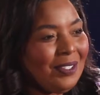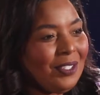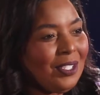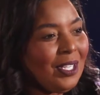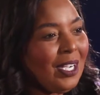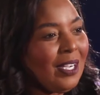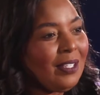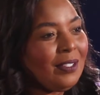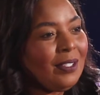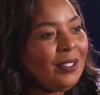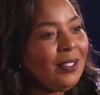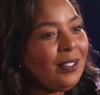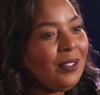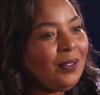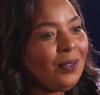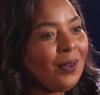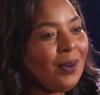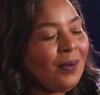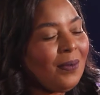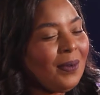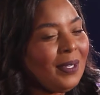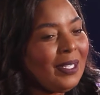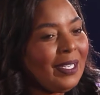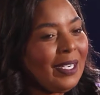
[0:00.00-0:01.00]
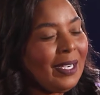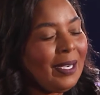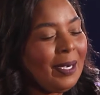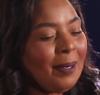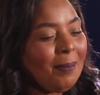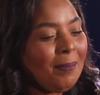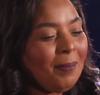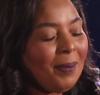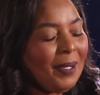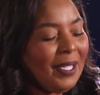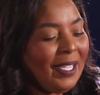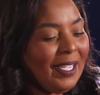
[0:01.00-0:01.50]
childhood growing
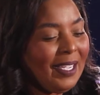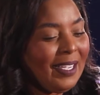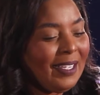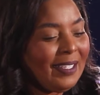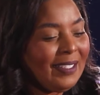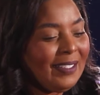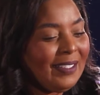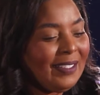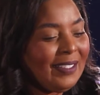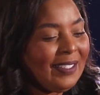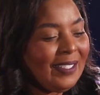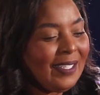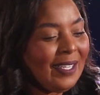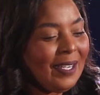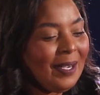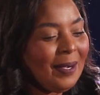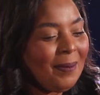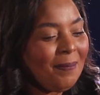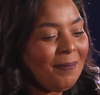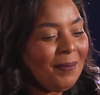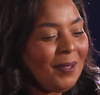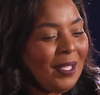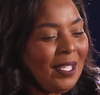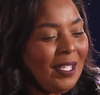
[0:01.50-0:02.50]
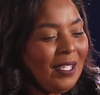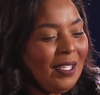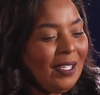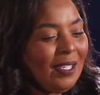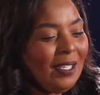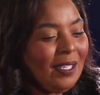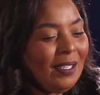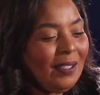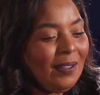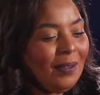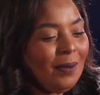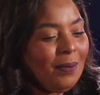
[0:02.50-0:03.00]
up, and
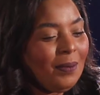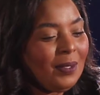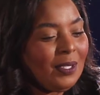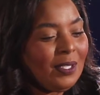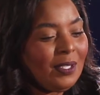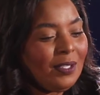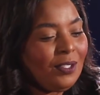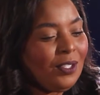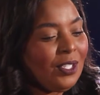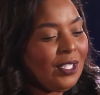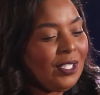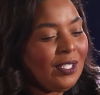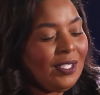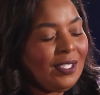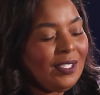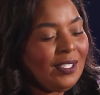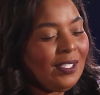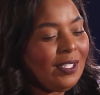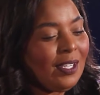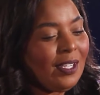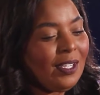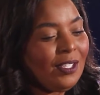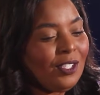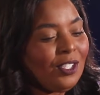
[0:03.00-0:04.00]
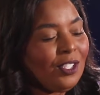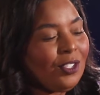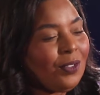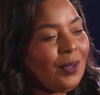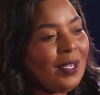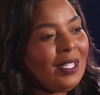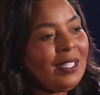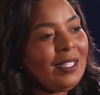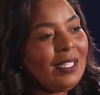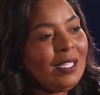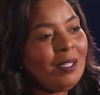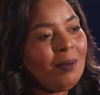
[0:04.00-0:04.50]
it was just
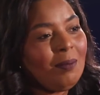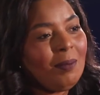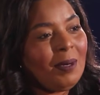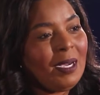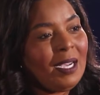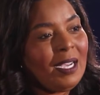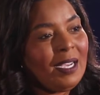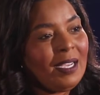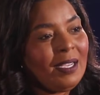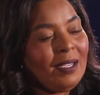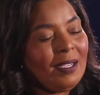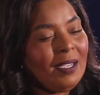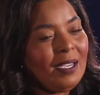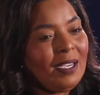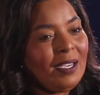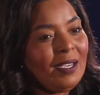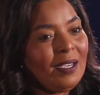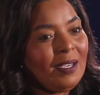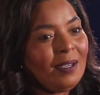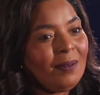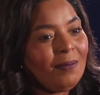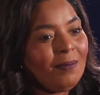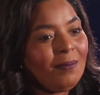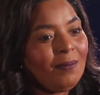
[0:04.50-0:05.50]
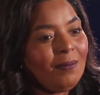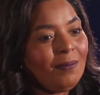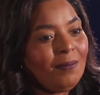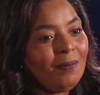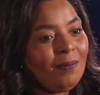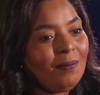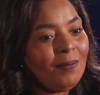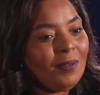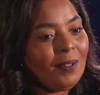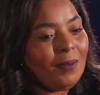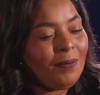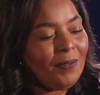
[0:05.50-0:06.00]
strengthened by
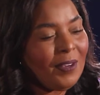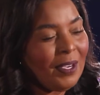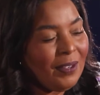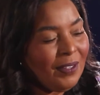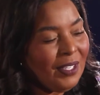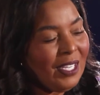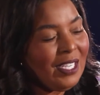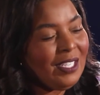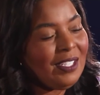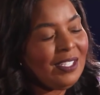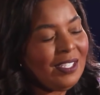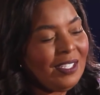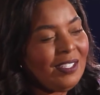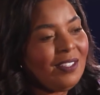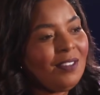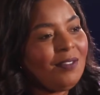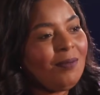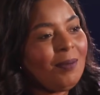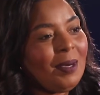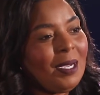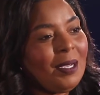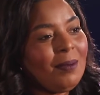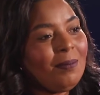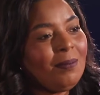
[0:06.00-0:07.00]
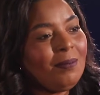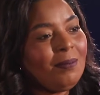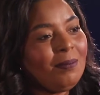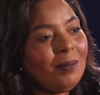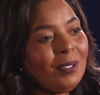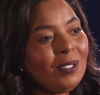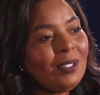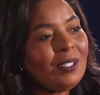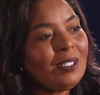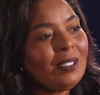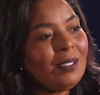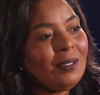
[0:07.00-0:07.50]
the foundation of my
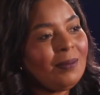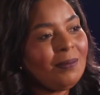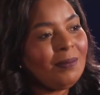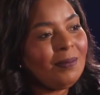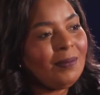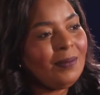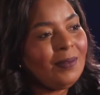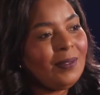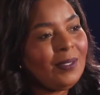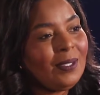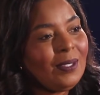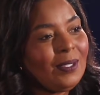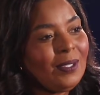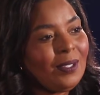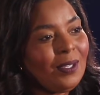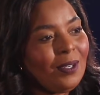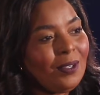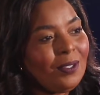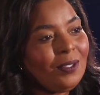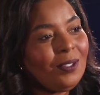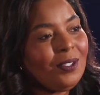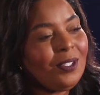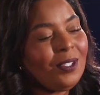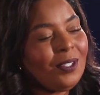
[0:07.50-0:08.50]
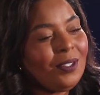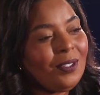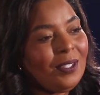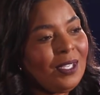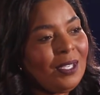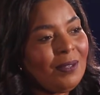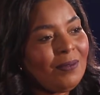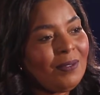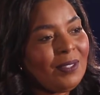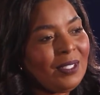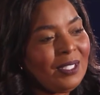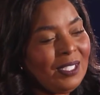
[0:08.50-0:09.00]
Muslim culture
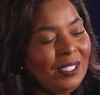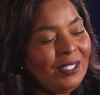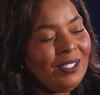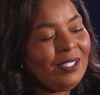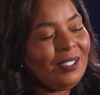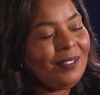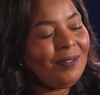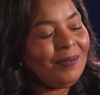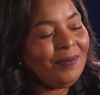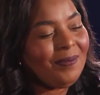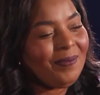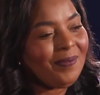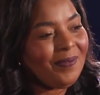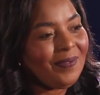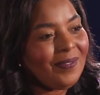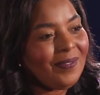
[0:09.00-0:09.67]
and religion.